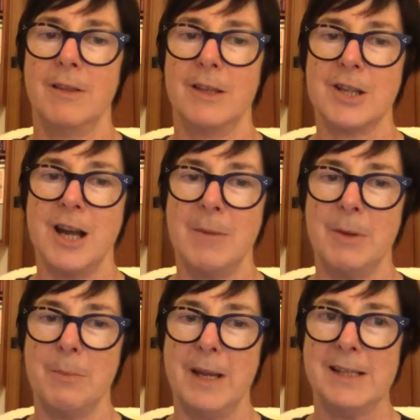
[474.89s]
the time
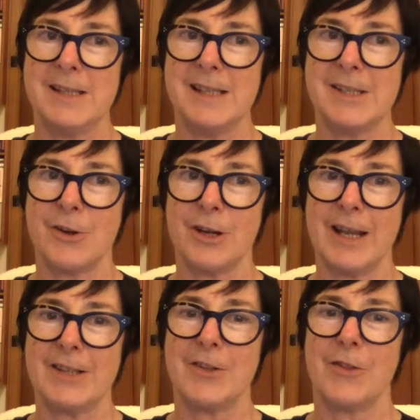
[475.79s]
that Menzies got
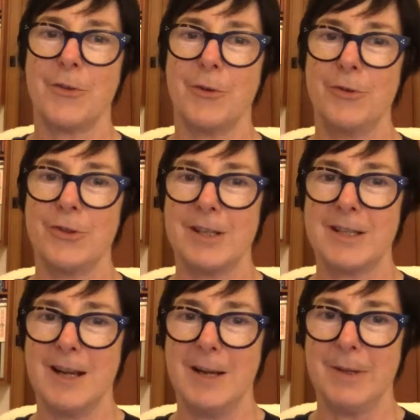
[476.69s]
elected through to the
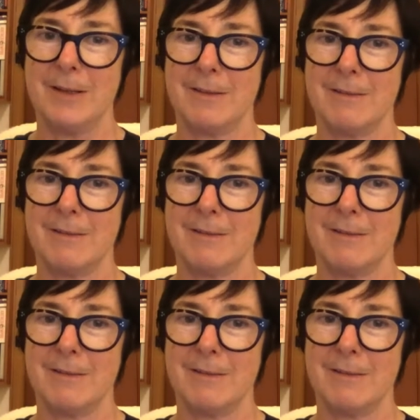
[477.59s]
time that